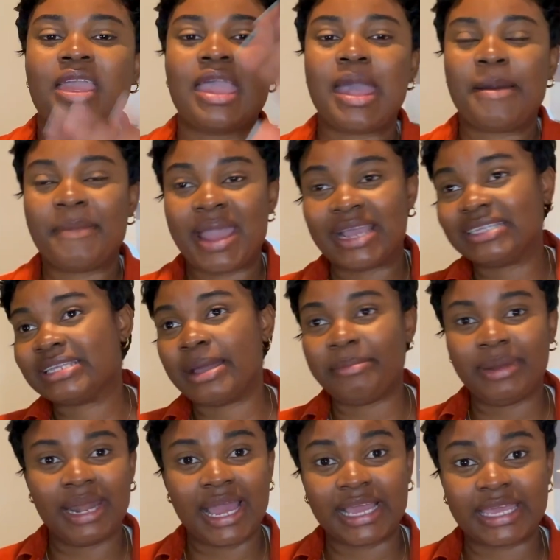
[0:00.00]
my
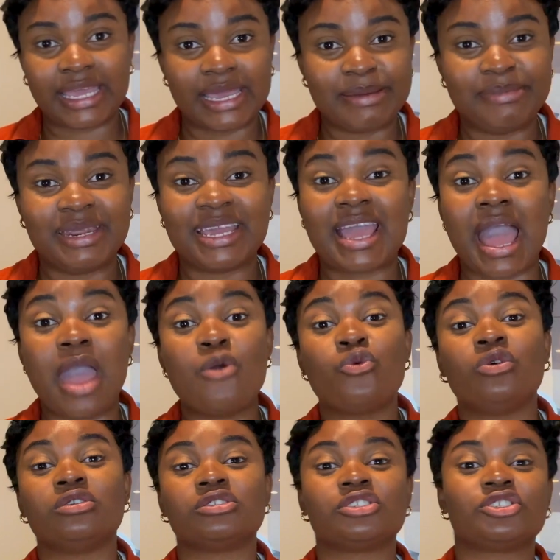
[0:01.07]
examiner came. The guy
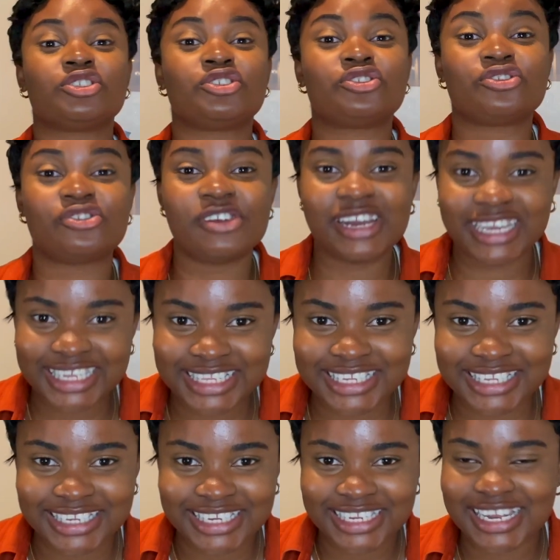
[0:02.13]
was
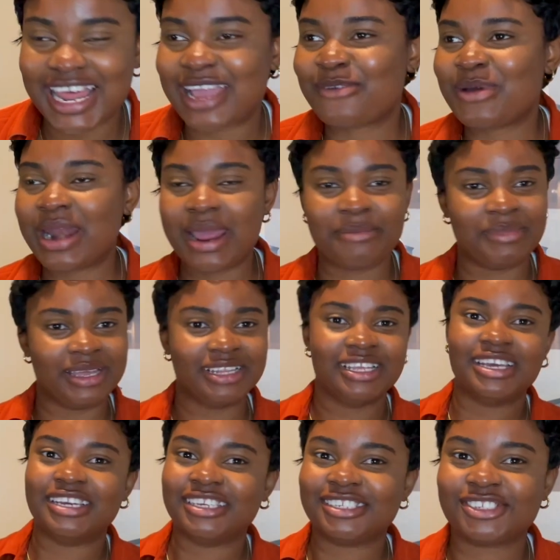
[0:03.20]
strict. Like, when I mean
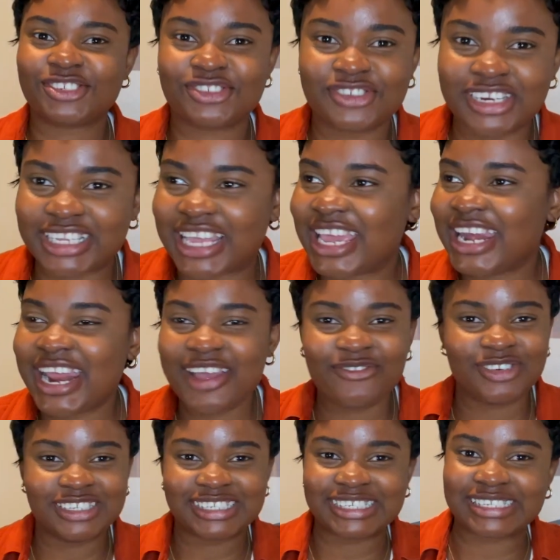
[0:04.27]
strict, he didn't
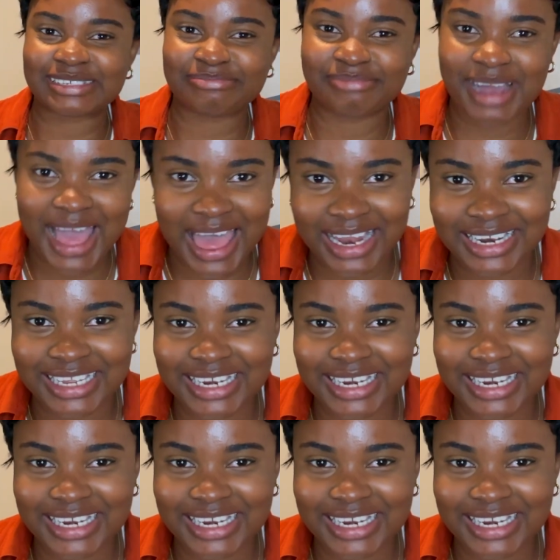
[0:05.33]
even smile.